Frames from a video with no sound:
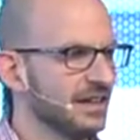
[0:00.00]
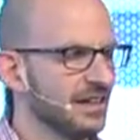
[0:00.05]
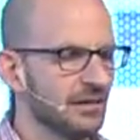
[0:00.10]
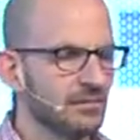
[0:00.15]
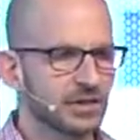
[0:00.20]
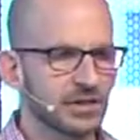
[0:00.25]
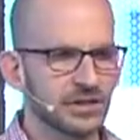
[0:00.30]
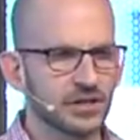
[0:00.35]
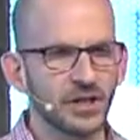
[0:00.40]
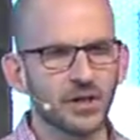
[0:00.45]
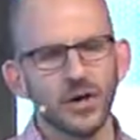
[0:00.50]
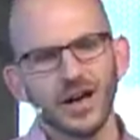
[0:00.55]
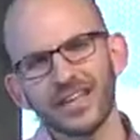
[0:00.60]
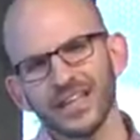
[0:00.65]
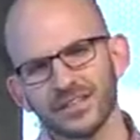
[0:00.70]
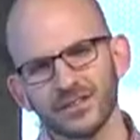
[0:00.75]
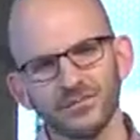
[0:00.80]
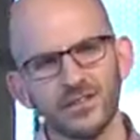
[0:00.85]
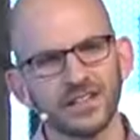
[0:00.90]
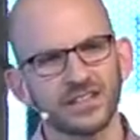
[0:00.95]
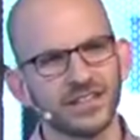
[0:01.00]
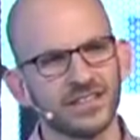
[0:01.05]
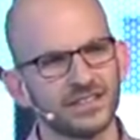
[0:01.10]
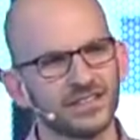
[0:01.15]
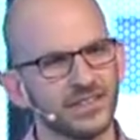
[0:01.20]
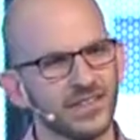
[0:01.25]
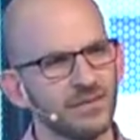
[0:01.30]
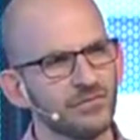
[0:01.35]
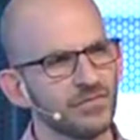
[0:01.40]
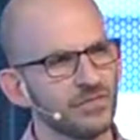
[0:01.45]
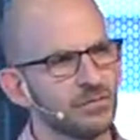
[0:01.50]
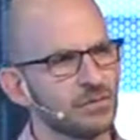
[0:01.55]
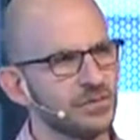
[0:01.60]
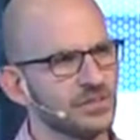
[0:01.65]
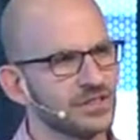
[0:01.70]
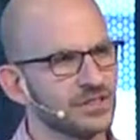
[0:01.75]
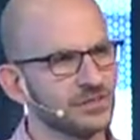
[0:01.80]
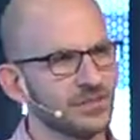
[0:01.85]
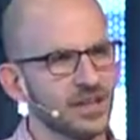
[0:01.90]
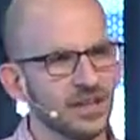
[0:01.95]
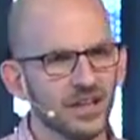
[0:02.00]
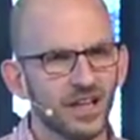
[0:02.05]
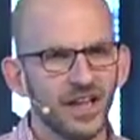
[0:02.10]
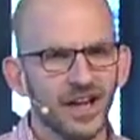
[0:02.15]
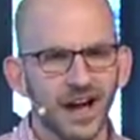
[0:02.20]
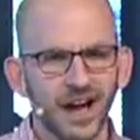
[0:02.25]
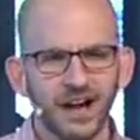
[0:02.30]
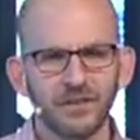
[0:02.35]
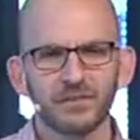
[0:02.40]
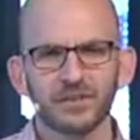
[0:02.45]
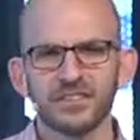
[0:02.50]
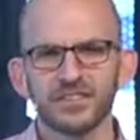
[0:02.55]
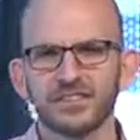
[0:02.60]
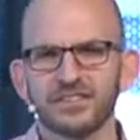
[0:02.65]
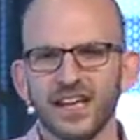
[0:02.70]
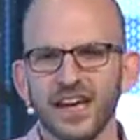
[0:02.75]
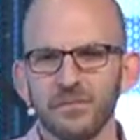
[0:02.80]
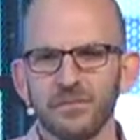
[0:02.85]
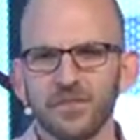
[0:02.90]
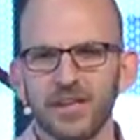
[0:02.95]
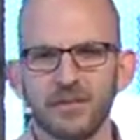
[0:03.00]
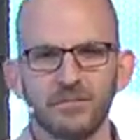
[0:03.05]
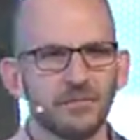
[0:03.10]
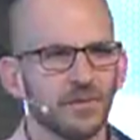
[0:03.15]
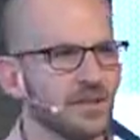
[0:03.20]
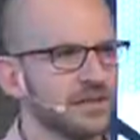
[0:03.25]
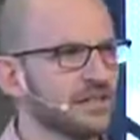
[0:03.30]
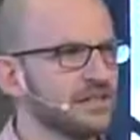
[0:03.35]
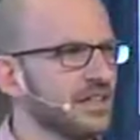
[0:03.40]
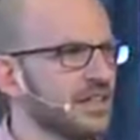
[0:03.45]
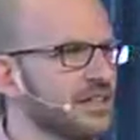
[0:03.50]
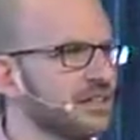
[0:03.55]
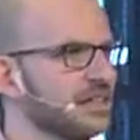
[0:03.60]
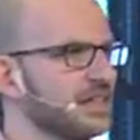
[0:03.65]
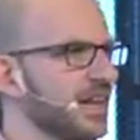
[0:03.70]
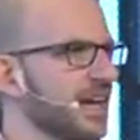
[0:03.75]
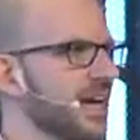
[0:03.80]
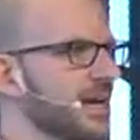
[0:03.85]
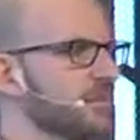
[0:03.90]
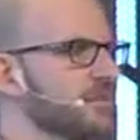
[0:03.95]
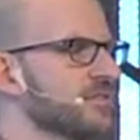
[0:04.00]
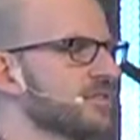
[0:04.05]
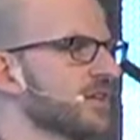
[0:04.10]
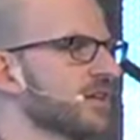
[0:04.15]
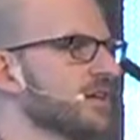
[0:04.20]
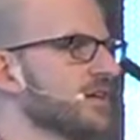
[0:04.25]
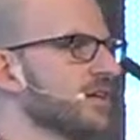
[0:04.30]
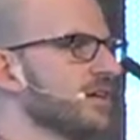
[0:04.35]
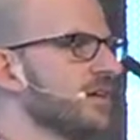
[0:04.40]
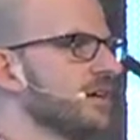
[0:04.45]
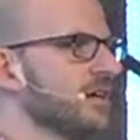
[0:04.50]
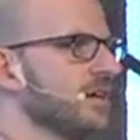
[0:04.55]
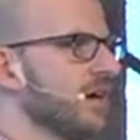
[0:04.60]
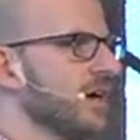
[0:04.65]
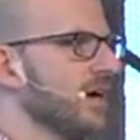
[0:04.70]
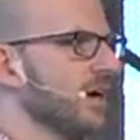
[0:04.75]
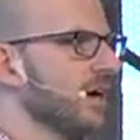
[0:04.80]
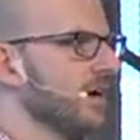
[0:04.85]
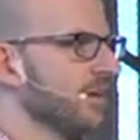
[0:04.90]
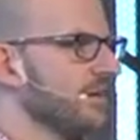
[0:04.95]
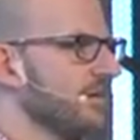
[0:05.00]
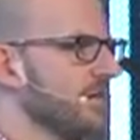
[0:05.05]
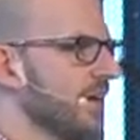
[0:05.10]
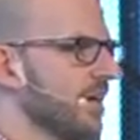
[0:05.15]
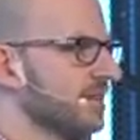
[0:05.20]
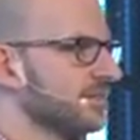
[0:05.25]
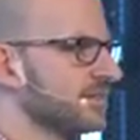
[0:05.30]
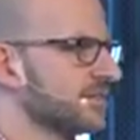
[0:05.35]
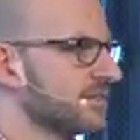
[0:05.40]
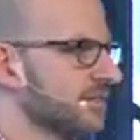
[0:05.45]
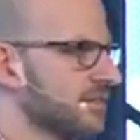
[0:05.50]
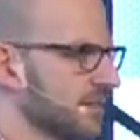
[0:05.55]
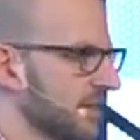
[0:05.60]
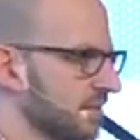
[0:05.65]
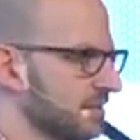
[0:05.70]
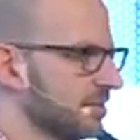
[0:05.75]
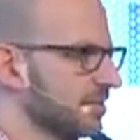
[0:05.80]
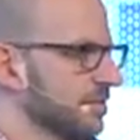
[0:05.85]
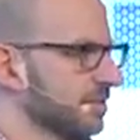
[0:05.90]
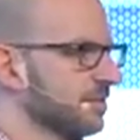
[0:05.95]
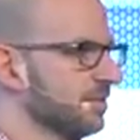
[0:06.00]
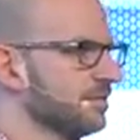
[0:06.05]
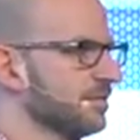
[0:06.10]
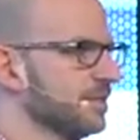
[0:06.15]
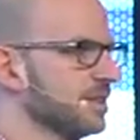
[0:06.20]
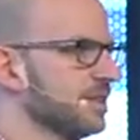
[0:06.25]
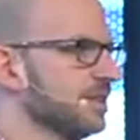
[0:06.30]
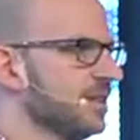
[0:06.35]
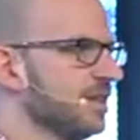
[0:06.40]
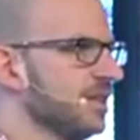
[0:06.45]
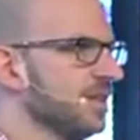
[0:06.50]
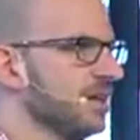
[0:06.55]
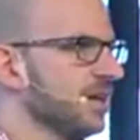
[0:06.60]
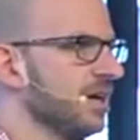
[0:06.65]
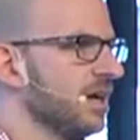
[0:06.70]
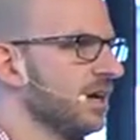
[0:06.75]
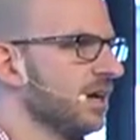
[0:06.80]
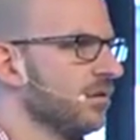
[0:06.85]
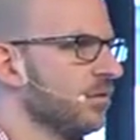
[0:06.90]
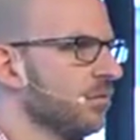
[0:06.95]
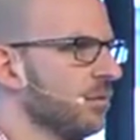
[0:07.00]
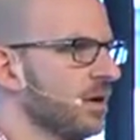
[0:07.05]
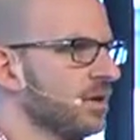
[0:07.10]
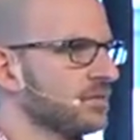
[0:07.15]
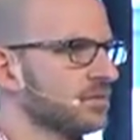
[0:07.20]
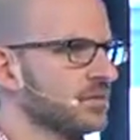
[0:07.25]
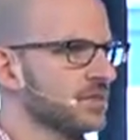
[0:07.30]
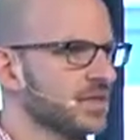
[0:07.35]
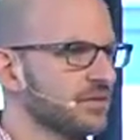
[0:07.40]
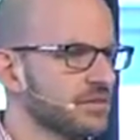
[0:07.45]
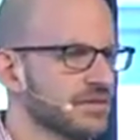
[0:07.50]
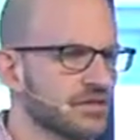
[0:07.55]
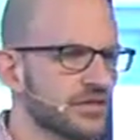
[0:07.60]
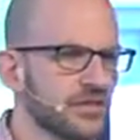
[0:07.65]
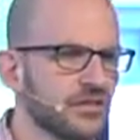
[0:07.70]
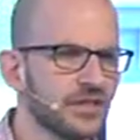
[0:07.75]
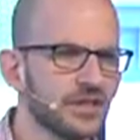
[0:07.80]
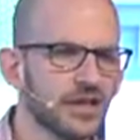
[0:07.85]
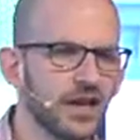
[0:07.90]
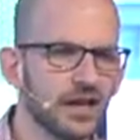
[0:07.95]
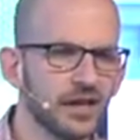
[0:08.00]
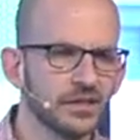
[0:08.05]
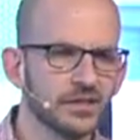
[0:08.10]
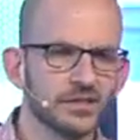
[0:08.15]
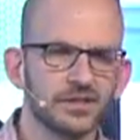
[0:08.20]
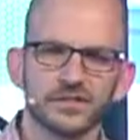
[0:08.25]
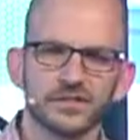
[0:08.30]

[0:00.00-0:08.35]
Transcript: I'm going to go. I like the fact that it said MVP as well. I'm going to tap that button, and the app said, that's terrific. Why don't you give us $30